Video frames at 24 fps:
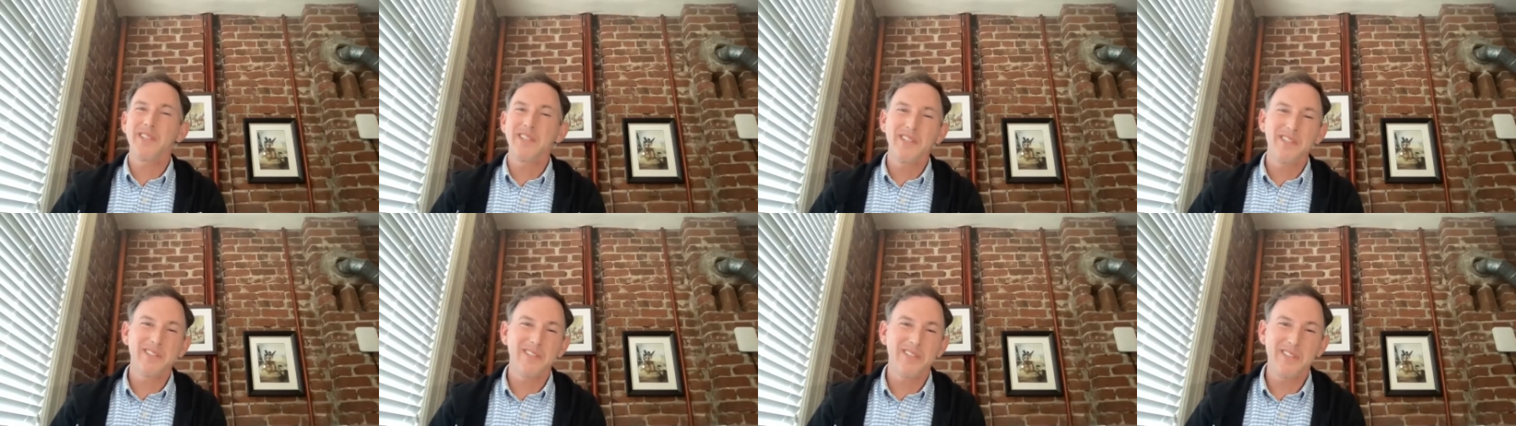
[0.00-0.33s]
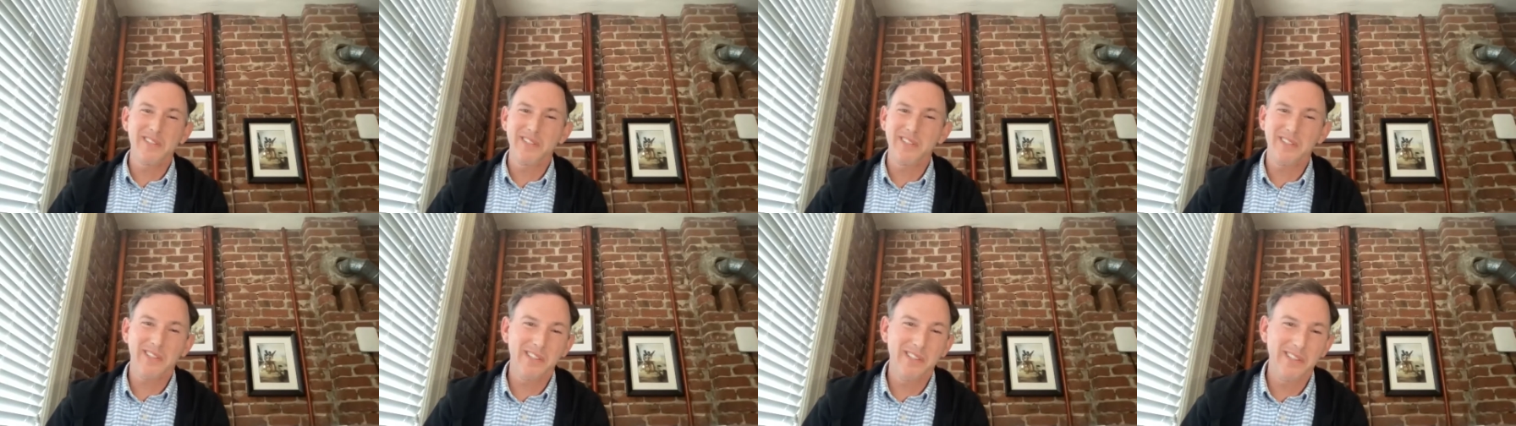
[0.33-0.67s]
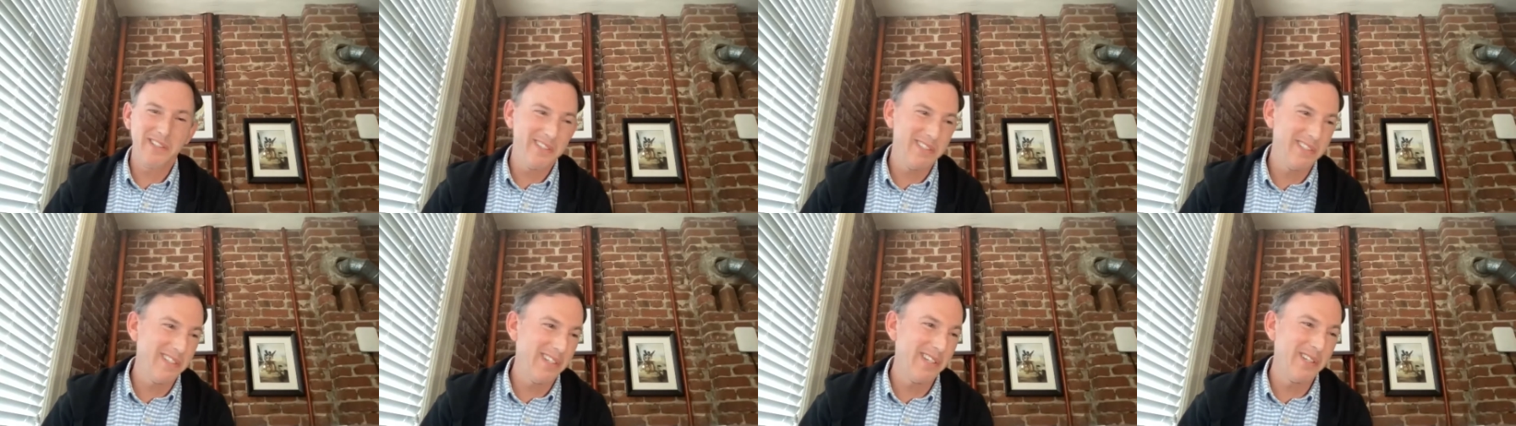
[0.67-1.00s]
He's just going to
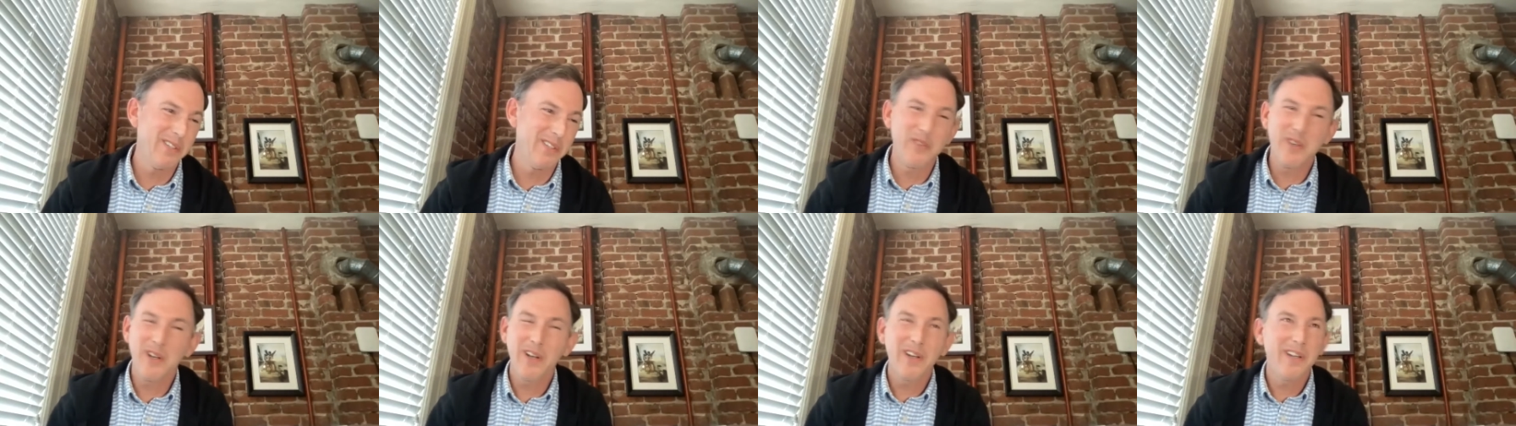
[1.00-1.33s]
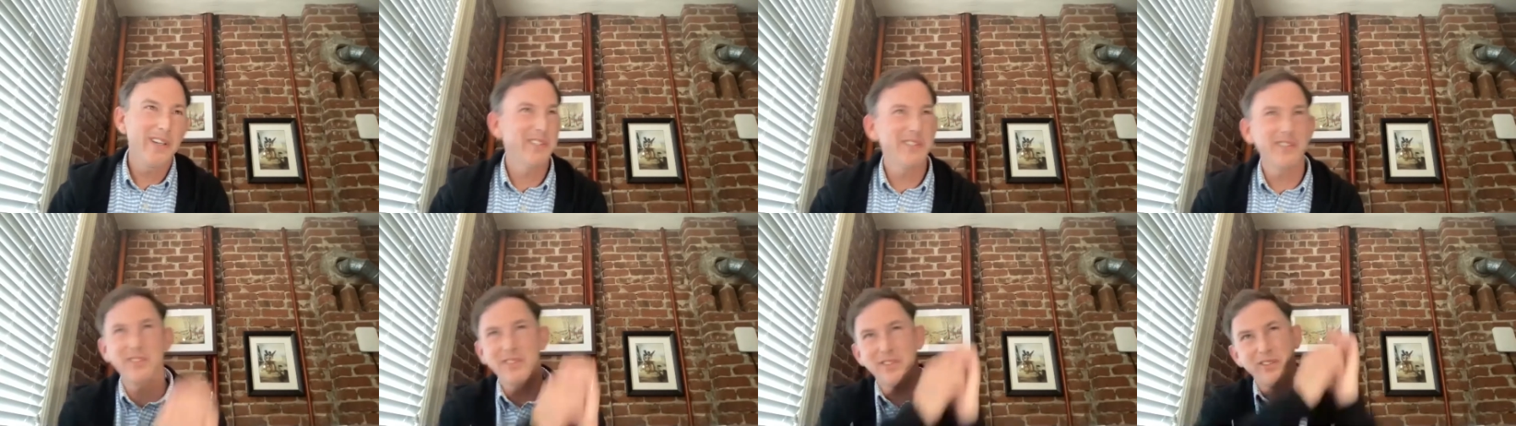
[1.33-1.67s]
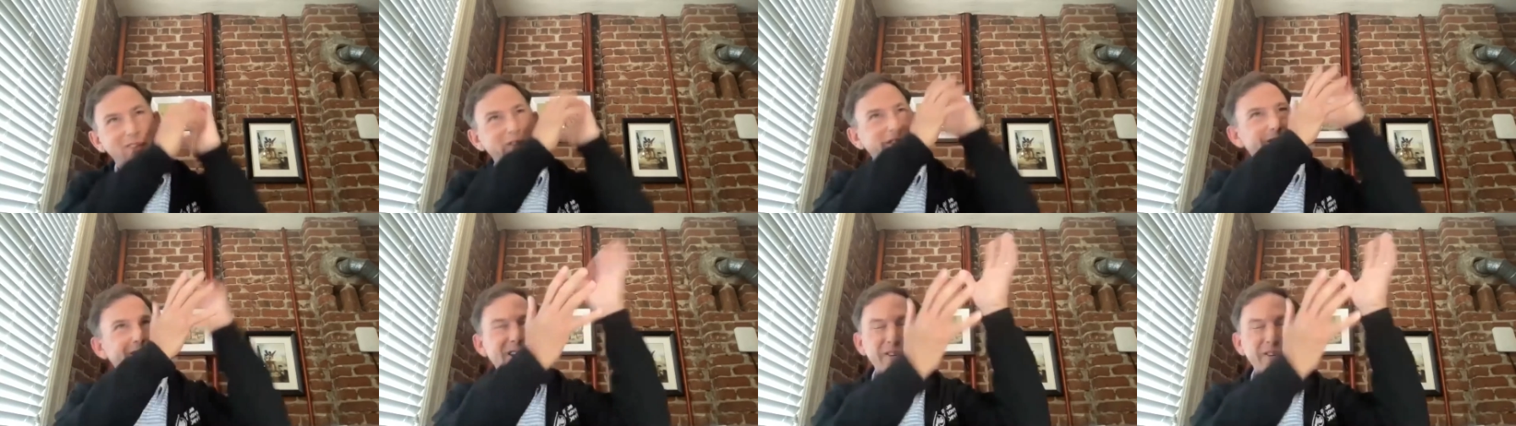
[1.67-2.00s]
say, well, I just
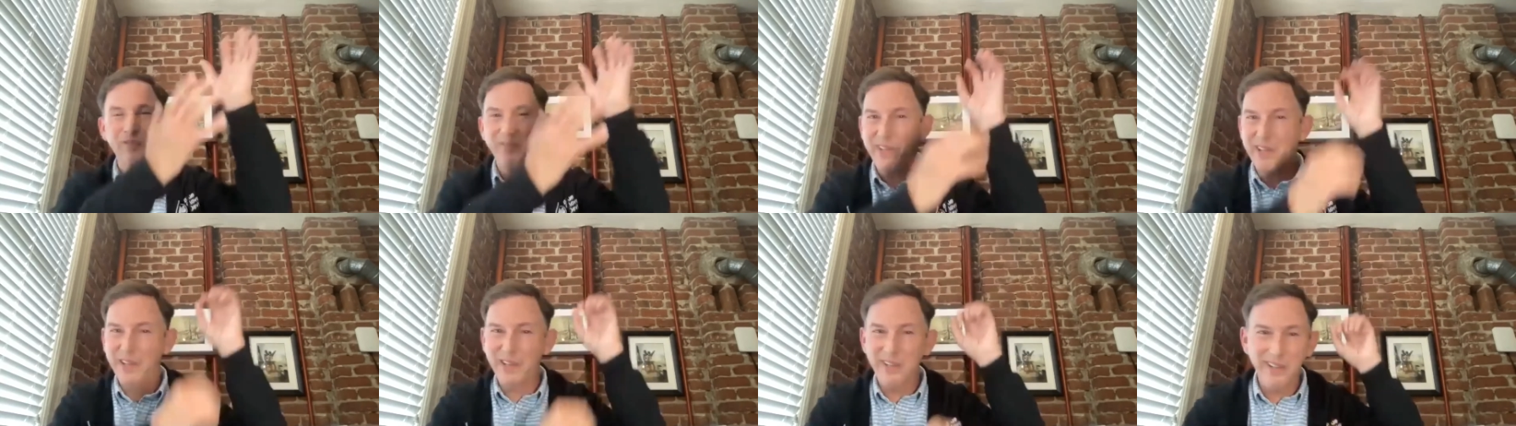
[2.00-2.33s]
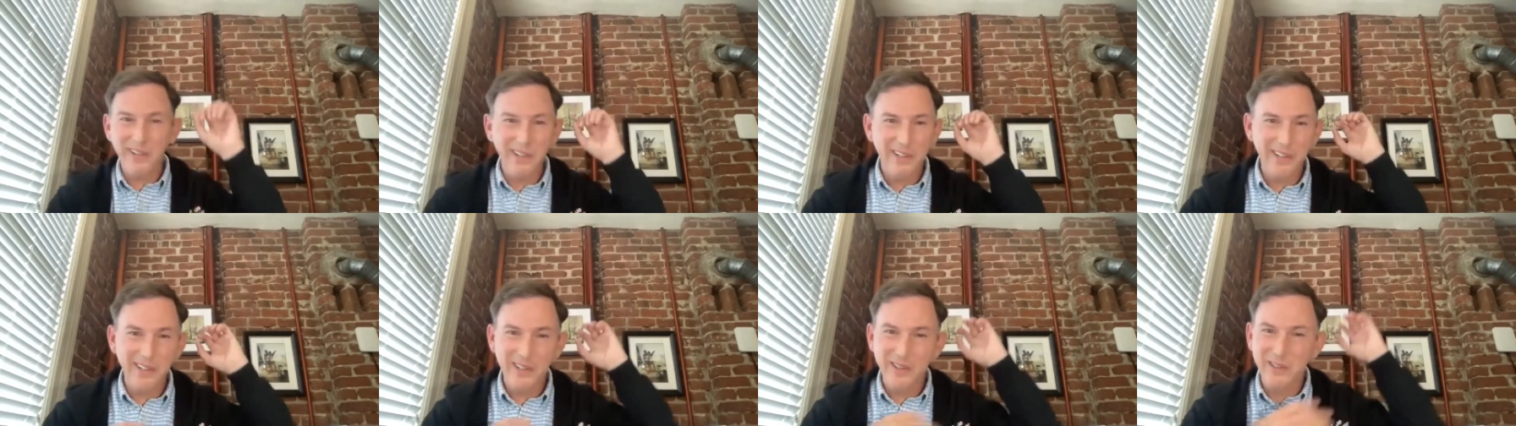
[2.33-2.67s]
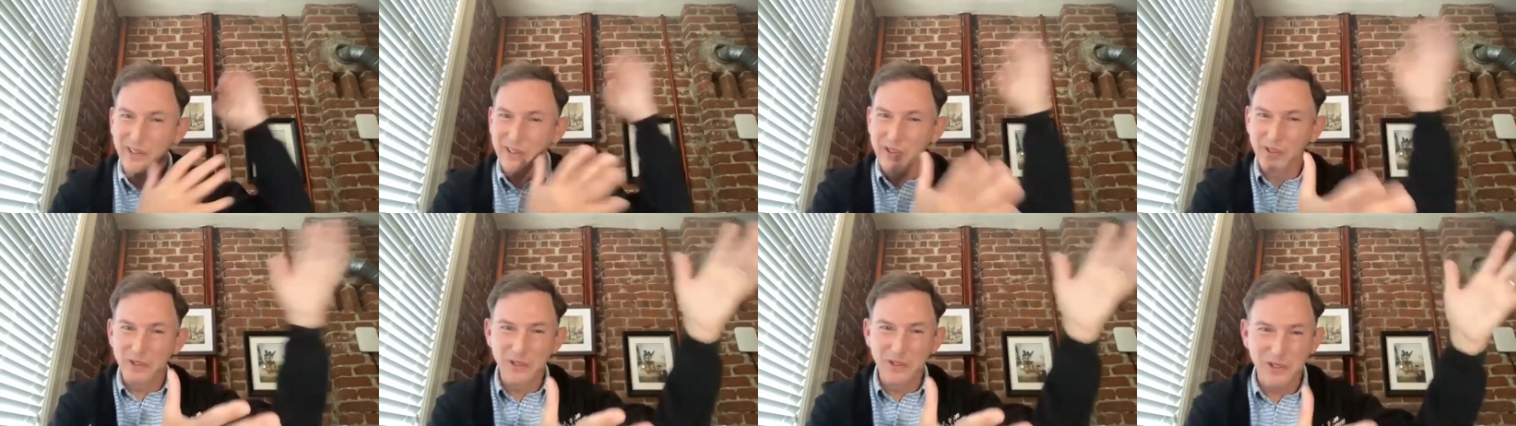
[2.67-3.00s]
throw it up there and it
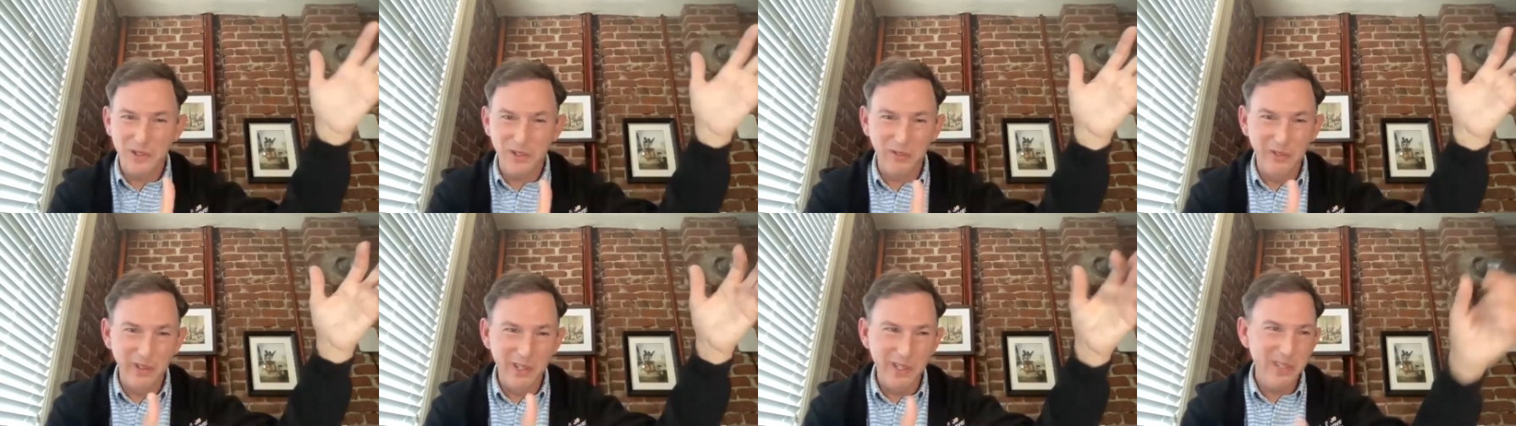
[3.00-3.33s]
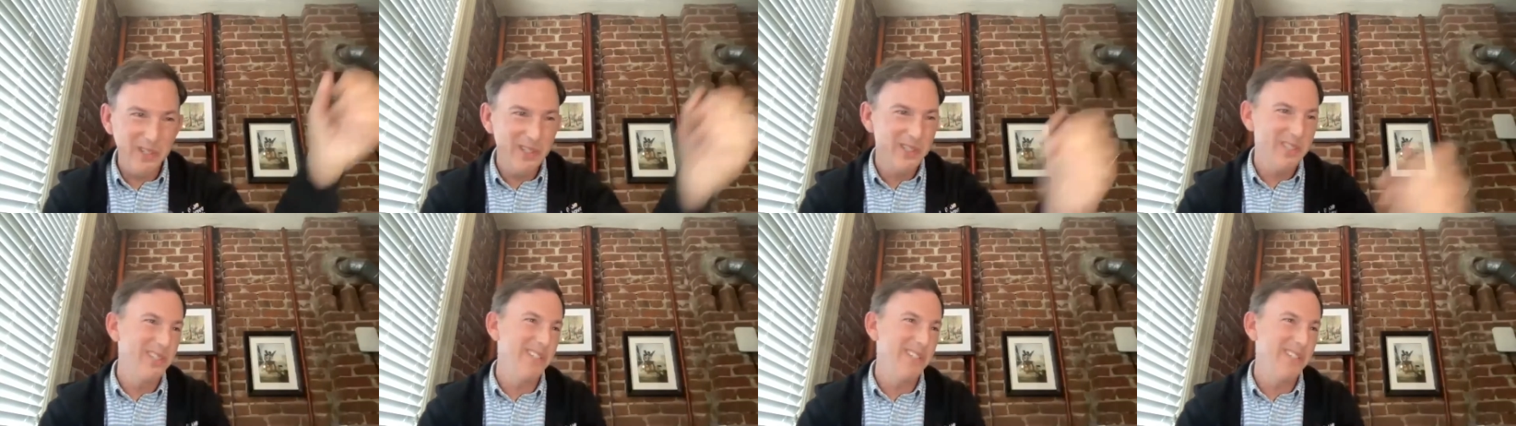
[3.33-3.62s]
goes swish.